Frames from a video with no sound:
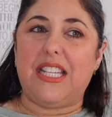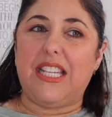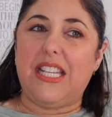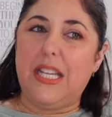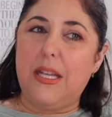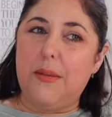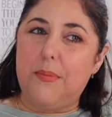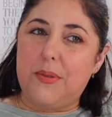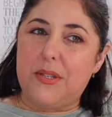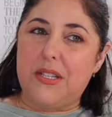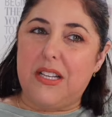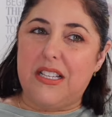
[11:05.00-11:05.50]

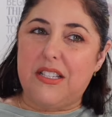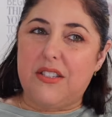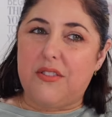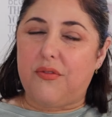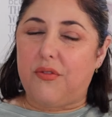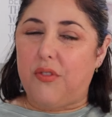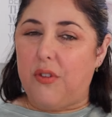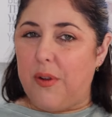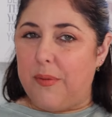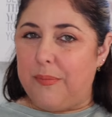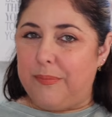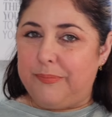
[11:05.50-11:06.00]
keeps us
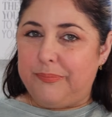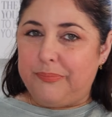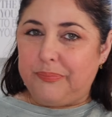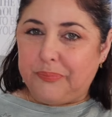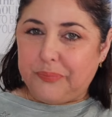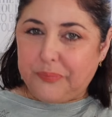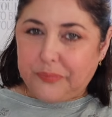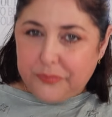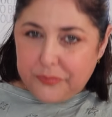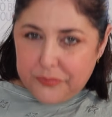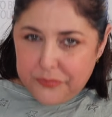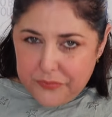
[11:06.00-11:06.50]
from
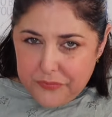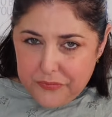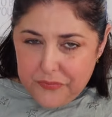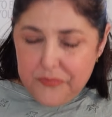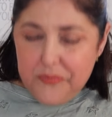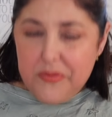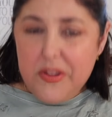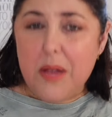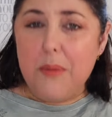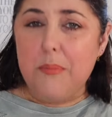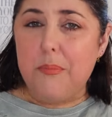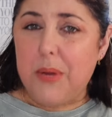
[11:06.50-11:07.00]

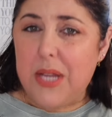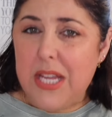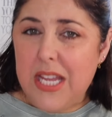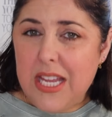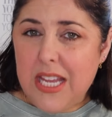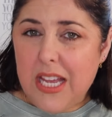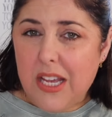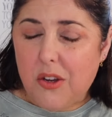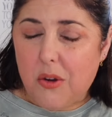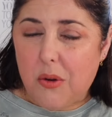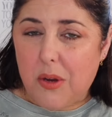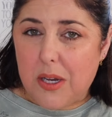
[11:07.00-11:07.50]
being
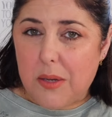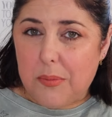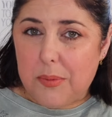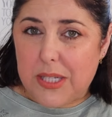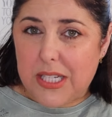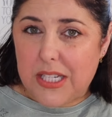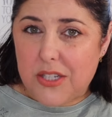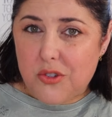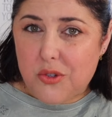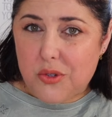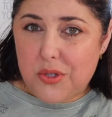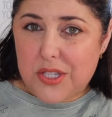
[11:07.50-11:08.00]

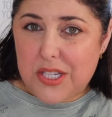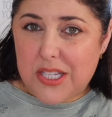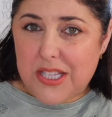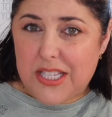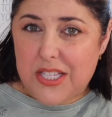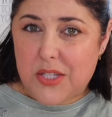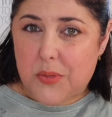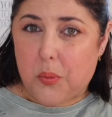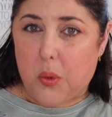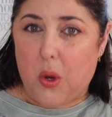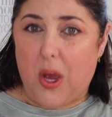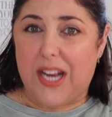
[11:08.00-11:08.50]
incredibly interested in
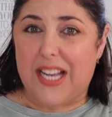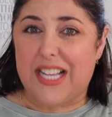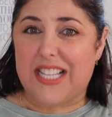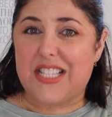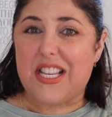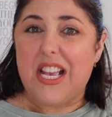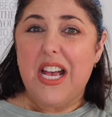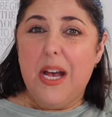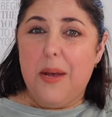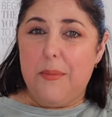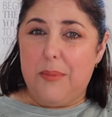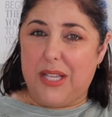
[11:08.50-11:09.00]
these products
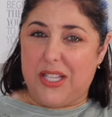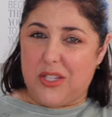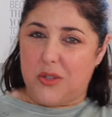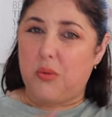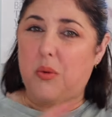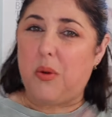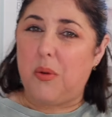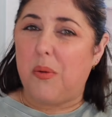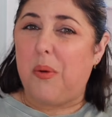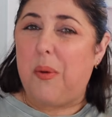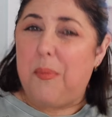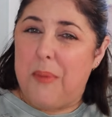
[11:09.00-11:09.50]
because
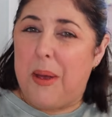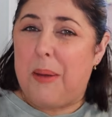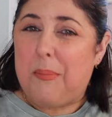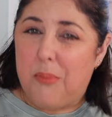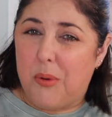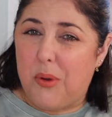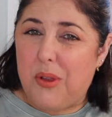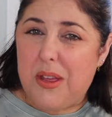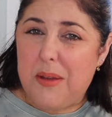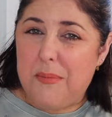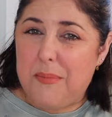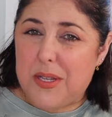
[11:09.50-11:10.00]
we
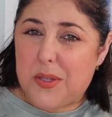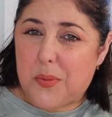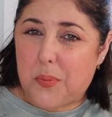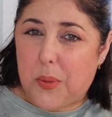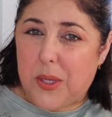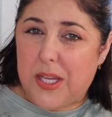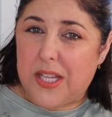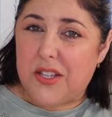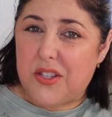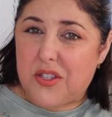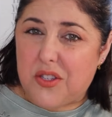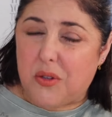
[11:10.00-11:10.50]
remember them as
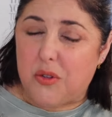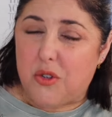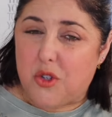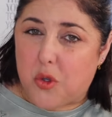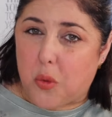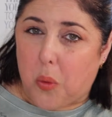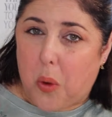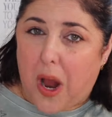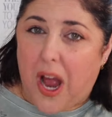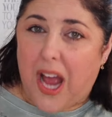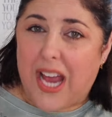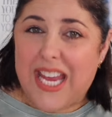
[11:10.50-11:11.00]
being so
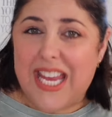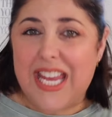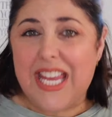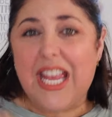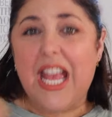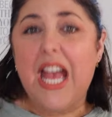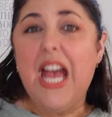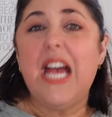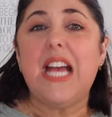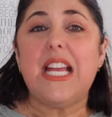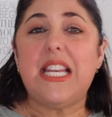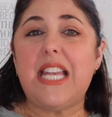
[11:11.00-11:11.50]

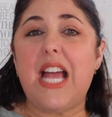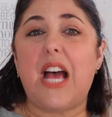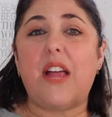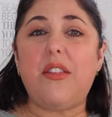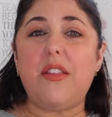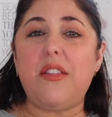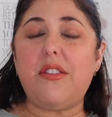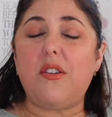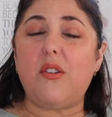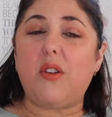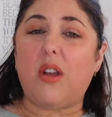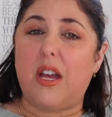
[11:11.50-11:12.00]
drying. Now
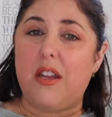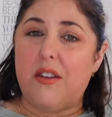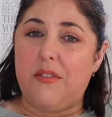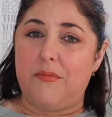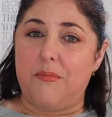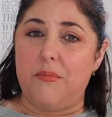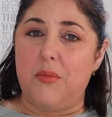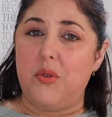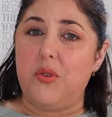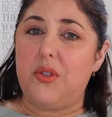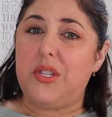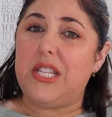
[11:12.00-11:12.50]
that they're kind of
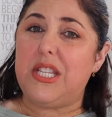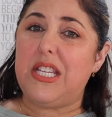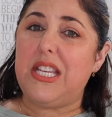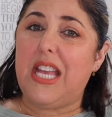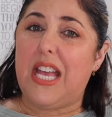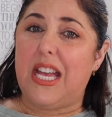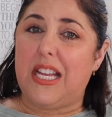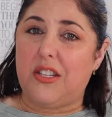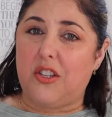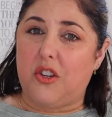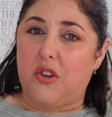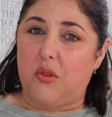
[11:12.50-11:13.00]
moussey
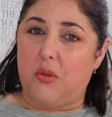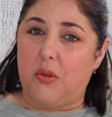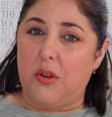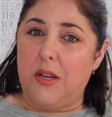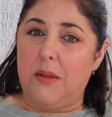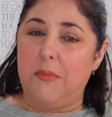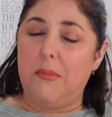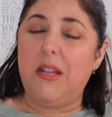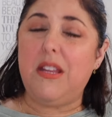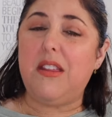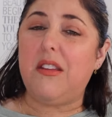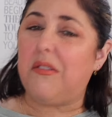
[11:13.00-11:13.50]
and
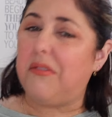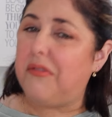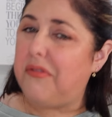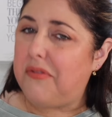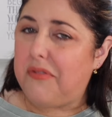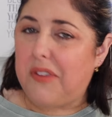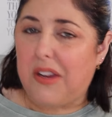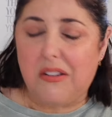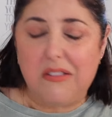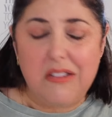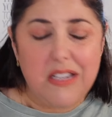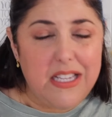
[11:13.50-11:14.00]
creamy, they're
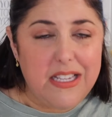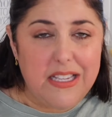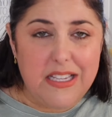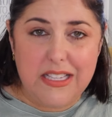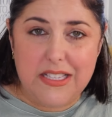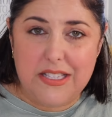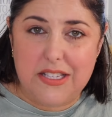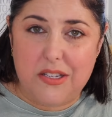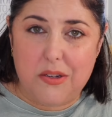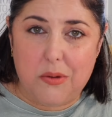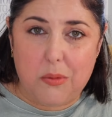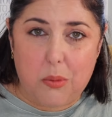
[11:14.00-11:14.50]
very
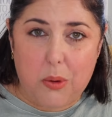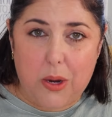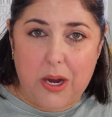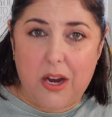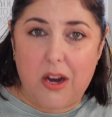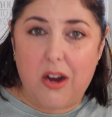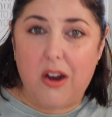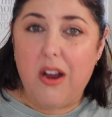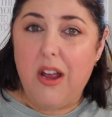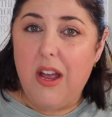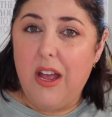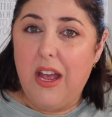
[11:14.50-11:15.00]
easy to
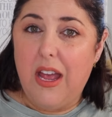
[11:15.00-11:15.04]
wear